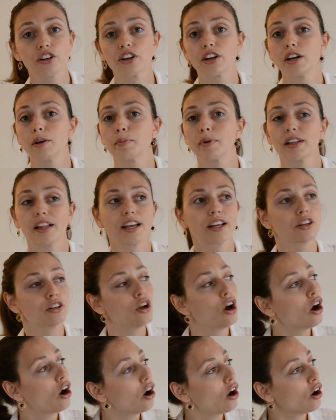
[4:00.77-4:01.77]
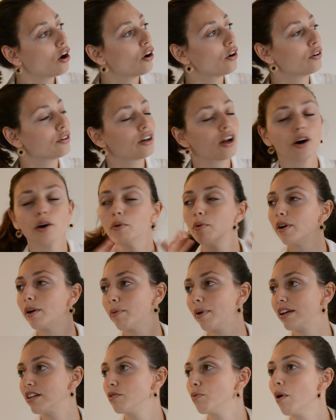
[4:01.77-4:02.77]
You're going to be like, no,
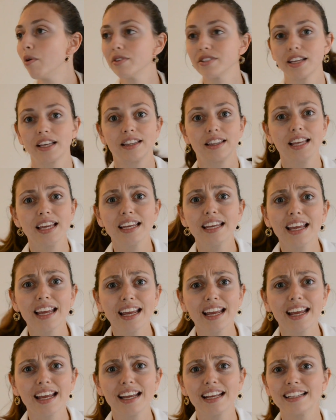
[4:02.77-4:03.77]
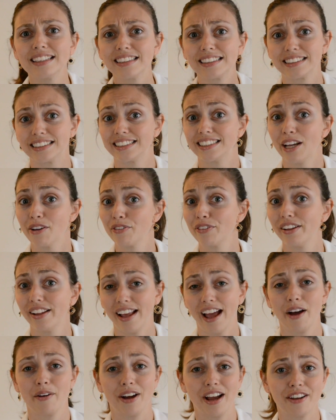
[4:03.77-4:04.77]
what was I thinking? This is
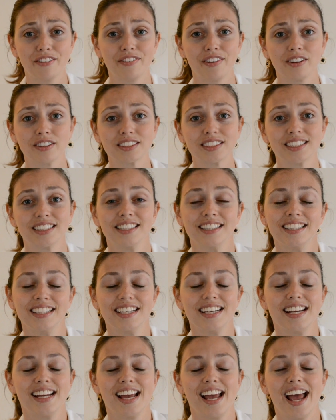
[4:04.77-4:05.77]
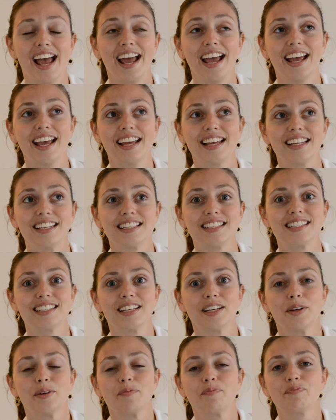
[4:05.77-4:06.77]
definitely how I felt.
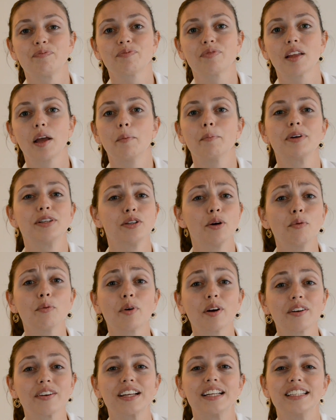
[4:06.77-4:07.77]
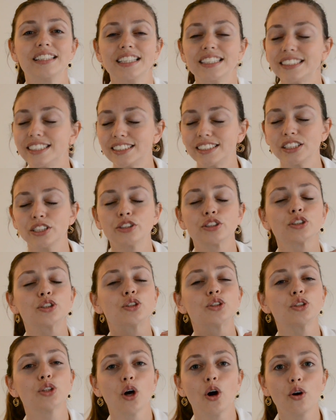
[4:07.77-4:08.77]
But don't worry, you're
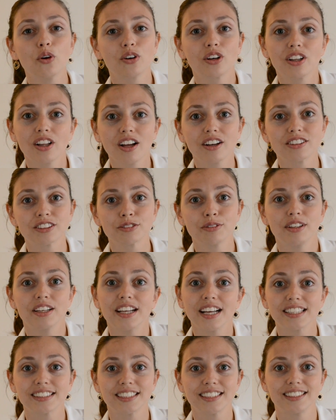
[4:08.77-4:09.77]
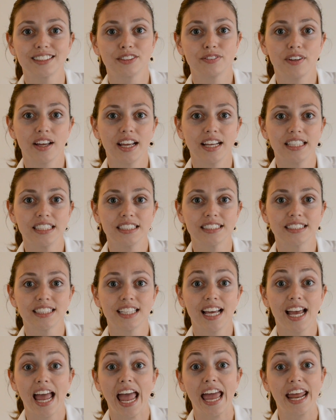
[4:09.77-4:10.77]
so close when you get to this phase,
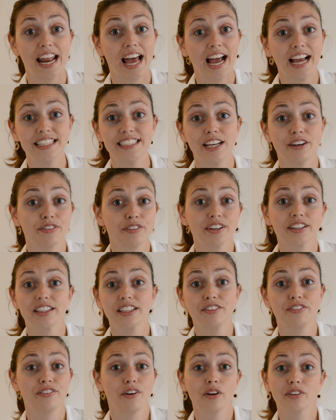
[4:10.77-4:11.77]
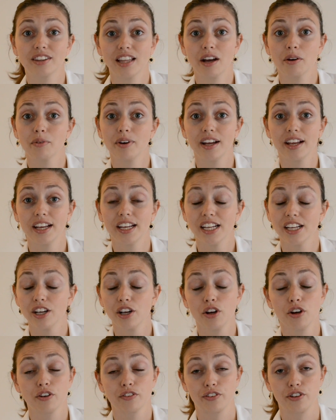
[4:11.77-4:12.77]
and I definitely felt that way.
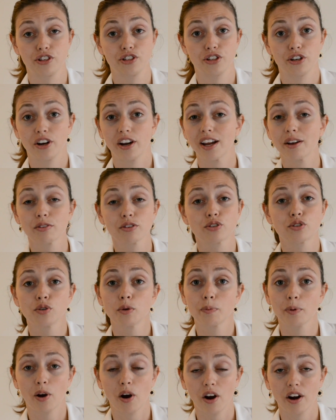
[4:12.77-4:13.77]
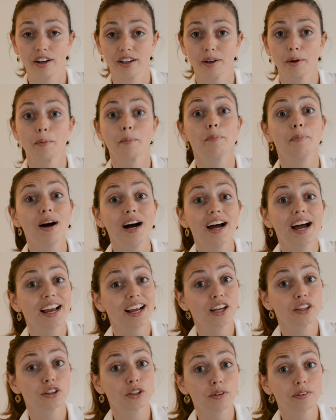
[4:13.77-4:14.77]
For sure, it was super hard, but I
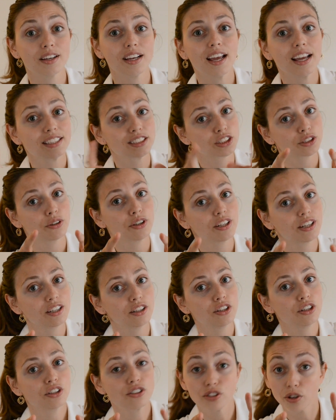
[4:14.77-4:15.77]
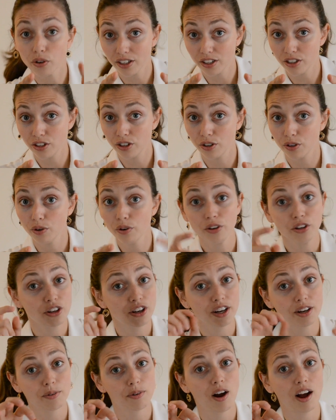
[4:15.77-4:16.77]
got through it, and so can you. You're
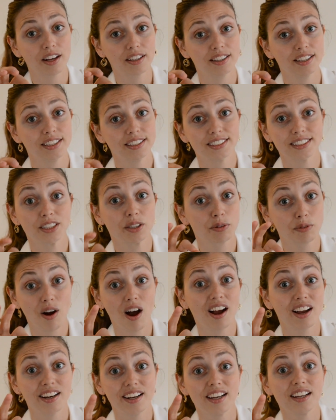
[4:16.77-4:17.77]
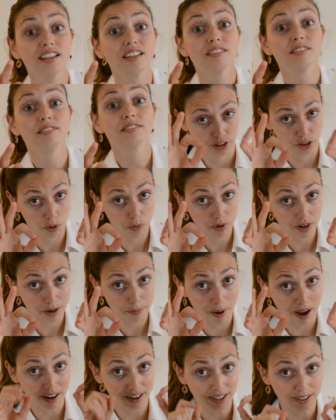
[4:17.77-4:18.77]
gonna rock this. You're rocking it. Don't worry
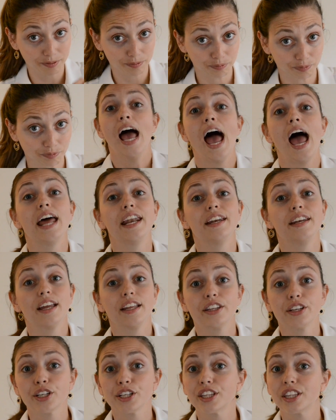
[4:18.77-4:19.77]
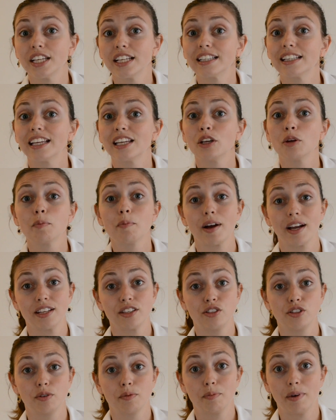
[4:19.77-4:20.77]
about it. And another thing that
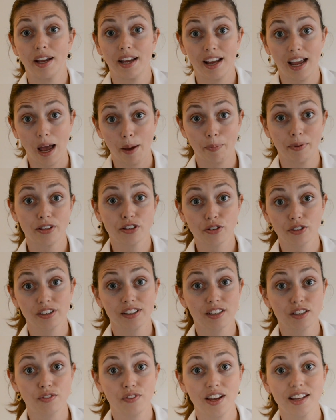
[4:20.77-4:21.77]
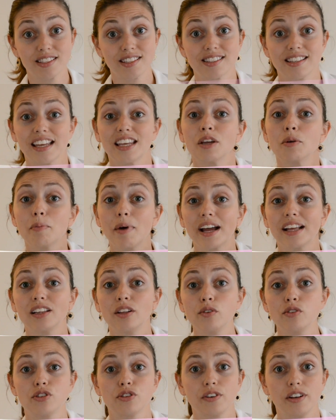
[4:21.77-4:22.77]
might happen during this phase is that you might
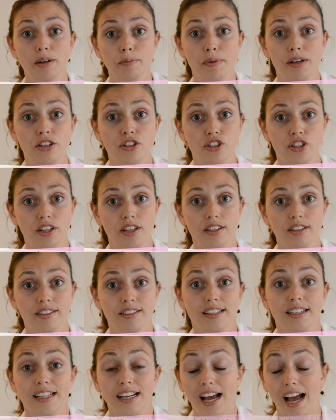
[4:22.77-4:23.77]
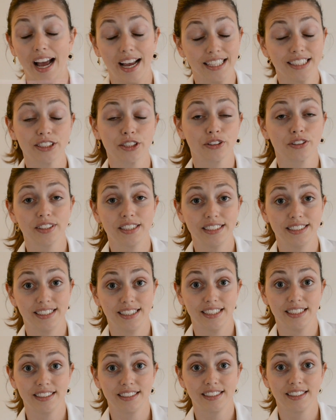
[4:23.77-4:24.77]
lose your inhibition. I certainly
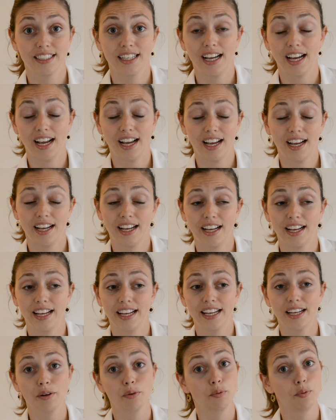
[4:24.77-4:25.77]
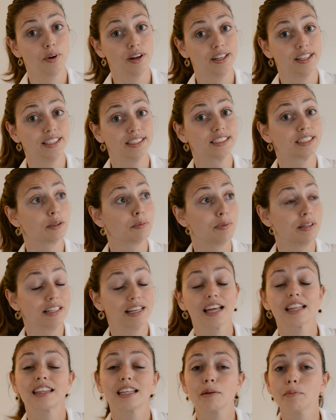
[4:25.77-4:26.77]
did. I wanted to be
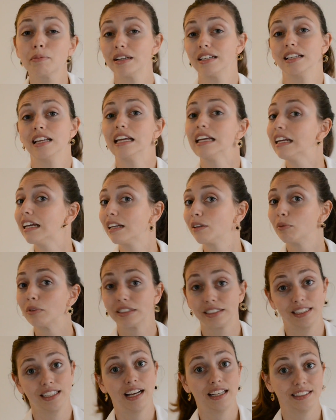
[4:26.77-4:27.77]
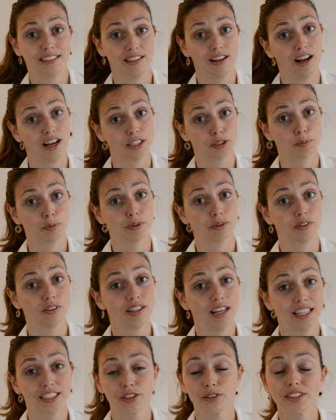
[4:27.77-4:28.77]
nothing but naked once I got to the
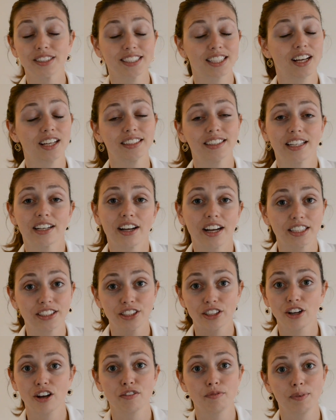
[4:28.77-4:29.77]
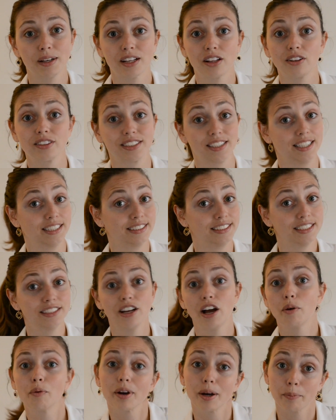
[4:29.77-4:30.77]
hospital. As soon as I got there, I took off my clothes and I did
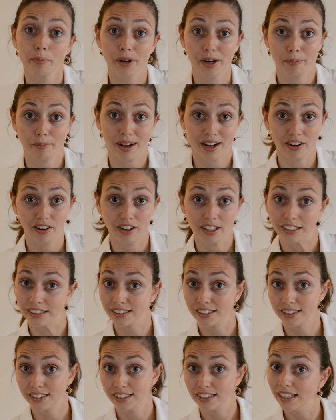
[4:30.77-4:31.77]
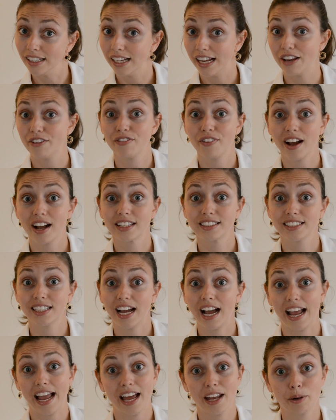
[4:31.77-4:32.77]
not want to put them back on. In fact,
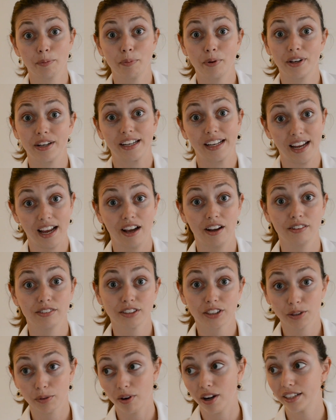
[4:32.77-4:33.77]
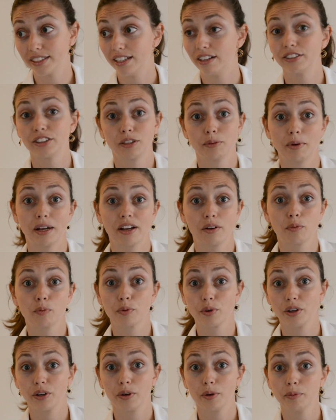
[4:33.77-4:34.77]
I had to put a gown to walk down to my
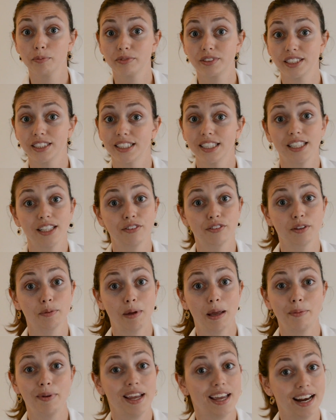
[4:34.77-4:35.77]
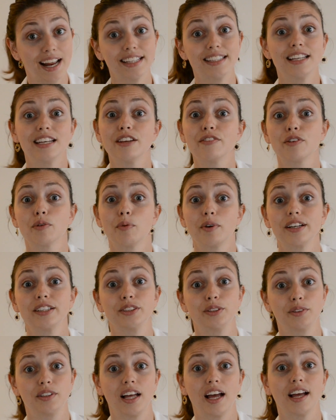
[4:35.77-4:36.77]
room to deliver the baby, and I didn't even want to
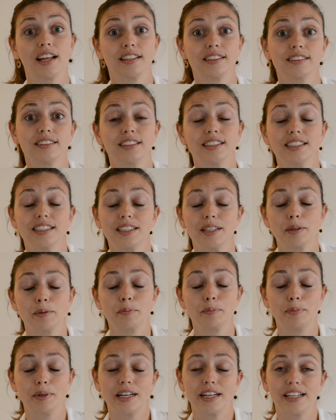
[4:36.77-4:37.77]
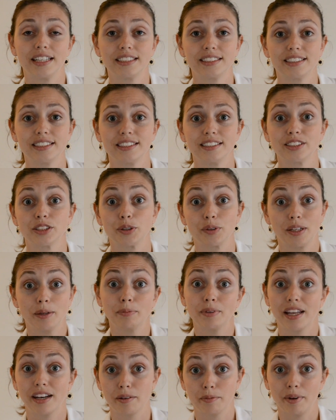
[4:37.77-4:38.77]
do that. So
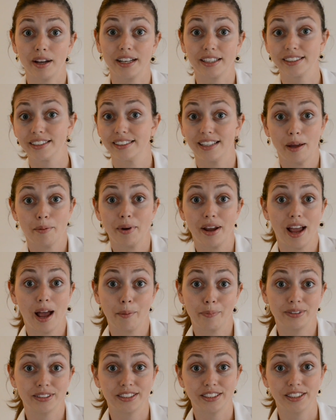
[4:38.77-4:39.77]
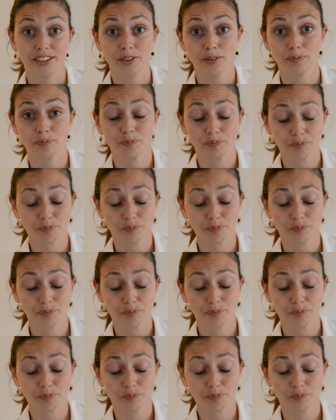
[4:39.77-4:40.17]
keep that in mind. That might happen to you.